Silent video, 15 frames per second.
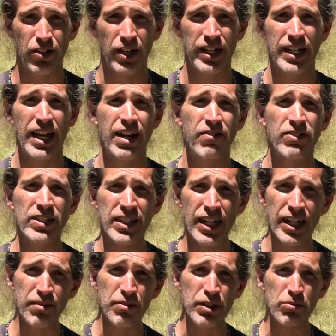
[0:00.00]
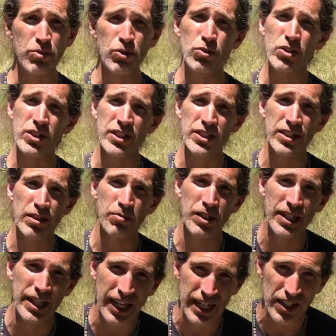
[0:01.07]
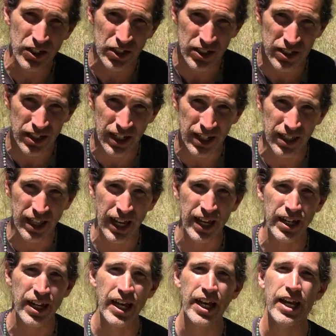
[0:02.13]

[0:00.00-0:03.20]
And every time the immune system engages like that,